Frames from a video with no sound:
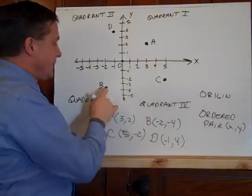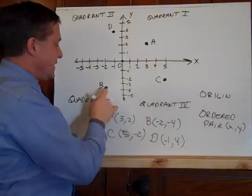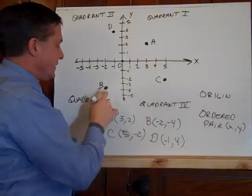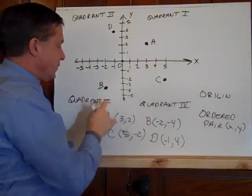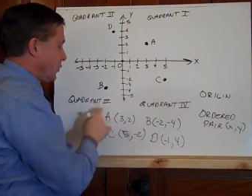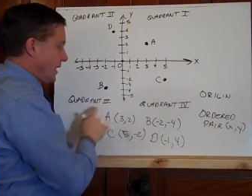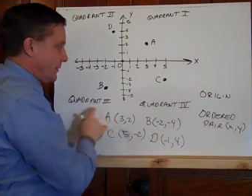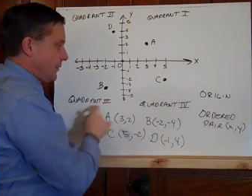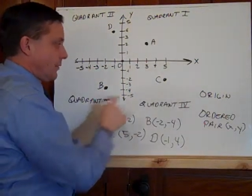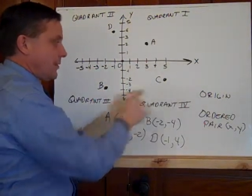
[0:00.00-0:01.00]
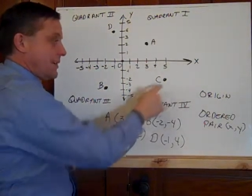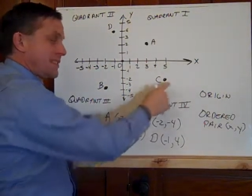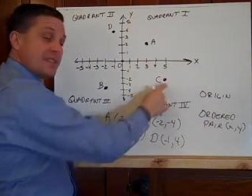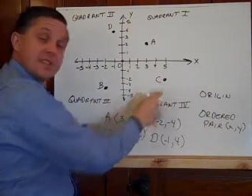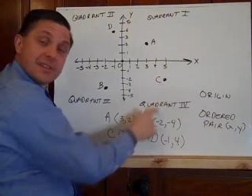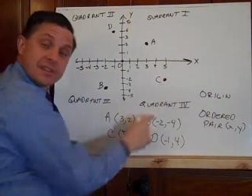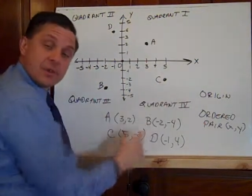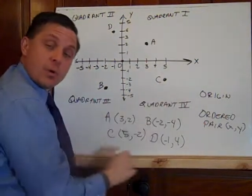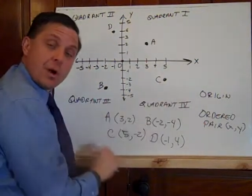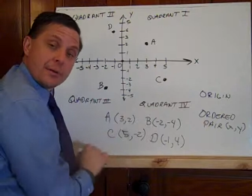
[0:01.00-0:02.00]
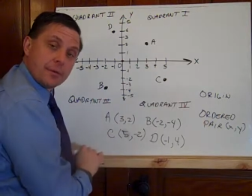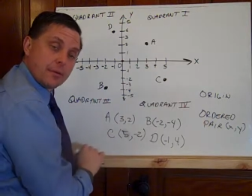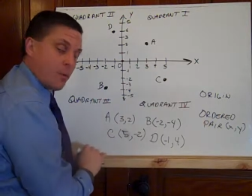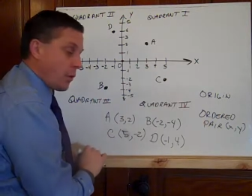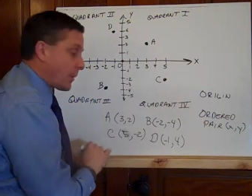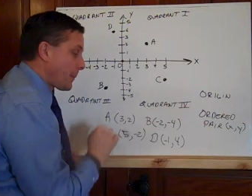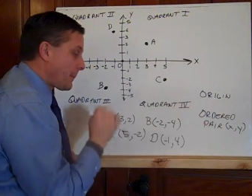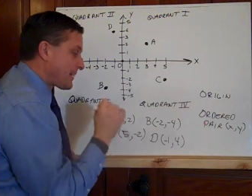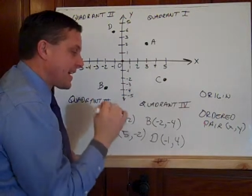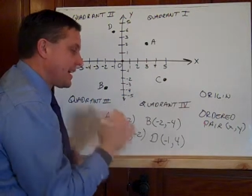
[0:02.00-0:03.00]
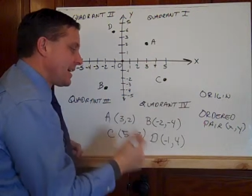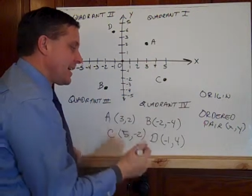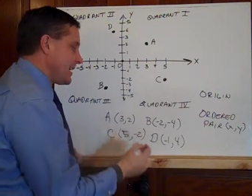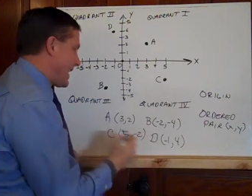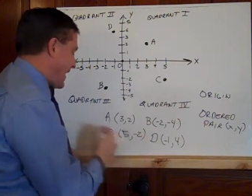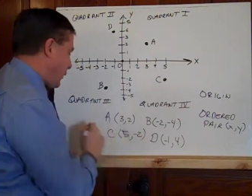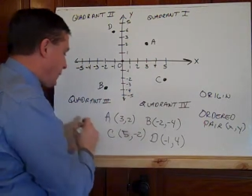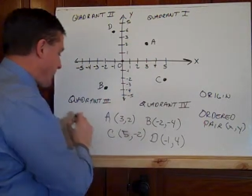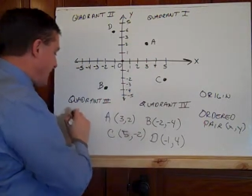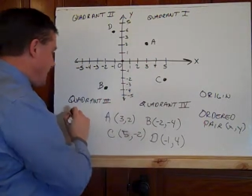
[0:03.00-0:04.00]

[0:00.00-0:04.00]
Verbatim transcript: B is in quadrant 3, and C is in quadrant 4. Now,